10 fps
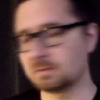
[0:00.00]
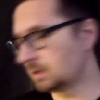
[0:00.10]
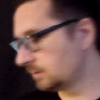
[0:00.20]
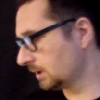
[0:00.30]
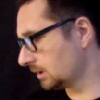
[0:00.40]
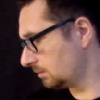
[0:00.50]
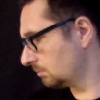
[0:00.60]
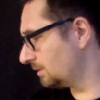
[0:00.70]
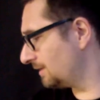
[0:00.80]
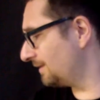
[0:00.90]
while doing it.
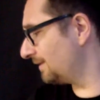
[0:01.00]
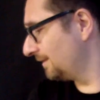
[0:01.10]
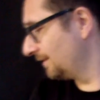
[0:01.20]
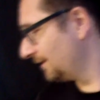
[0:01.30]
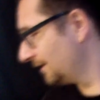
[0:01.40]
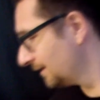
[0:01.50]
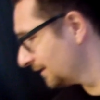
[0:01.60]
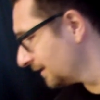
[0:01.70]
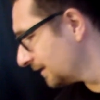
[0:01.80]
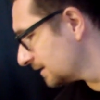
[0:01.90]

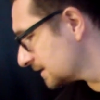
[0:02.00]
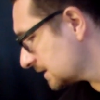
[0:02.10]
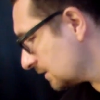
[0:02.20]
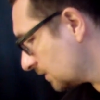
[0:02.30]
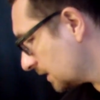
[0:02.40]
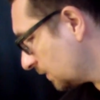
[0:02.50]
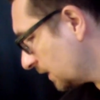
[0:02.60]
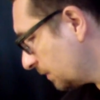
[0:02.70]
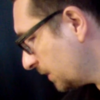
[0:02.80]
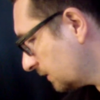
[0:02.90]
So what
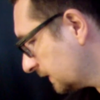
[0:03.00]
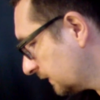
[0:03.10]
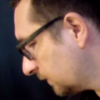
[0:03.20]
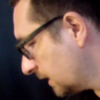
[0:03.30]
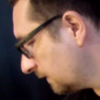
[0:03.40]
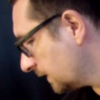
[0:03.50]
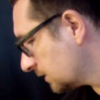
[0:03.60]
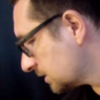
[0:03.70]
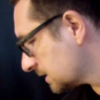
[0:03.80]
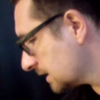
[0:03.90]
about 12
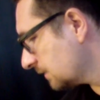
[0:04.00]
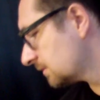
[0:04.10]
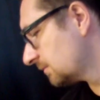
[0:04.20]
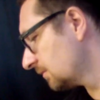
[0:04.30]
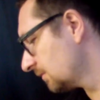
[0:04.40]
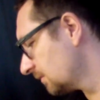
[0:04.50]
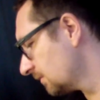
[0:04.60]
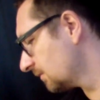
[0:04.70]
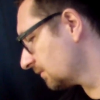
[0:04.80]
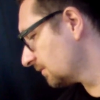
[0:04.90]
inches? Now
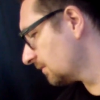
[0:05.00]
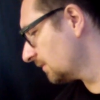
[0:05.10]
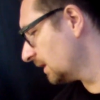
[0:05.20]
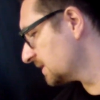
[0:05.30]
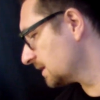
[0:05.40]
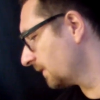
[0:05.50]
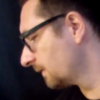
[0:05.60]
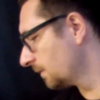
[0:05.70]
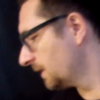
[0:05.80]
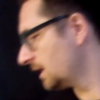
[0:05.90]
maybe something
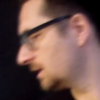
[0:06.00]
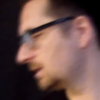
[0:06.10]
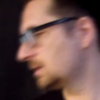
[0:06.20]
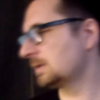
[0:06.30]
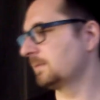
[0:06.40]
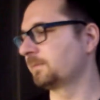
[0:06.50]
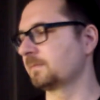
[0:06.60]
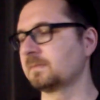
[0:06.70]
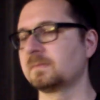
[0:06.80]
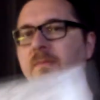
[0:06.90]
from the 80s.
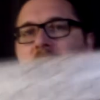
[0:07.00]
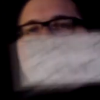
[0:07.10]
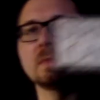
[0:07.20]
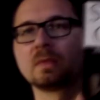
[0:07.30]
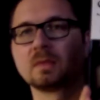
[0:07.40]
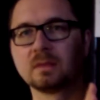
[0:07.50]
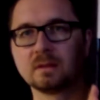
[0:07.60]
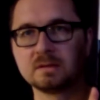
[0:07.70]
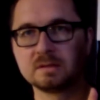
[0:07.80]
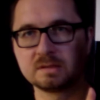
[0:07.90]

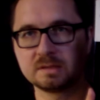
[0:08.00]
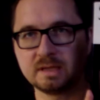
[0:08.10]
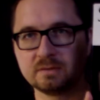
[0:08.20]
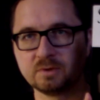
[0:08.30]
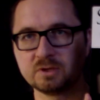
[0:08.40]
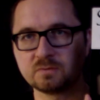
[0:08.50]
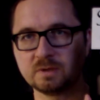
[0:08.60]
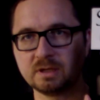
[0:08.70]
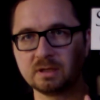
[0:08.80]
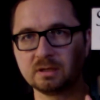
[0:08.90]
Stan
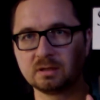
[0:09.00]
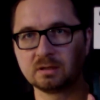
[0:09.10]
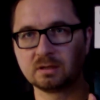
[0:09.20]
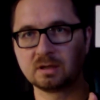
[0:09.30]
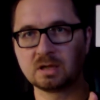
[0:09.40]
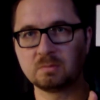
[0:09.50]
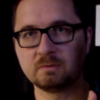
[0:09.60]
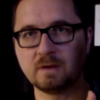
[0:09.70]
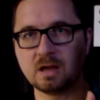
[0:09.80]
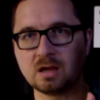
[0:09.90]
Ridgeway,
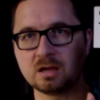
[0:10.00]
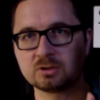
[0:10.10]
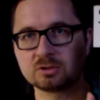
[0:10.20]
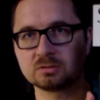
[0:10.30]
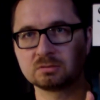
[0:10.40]
Camouflage.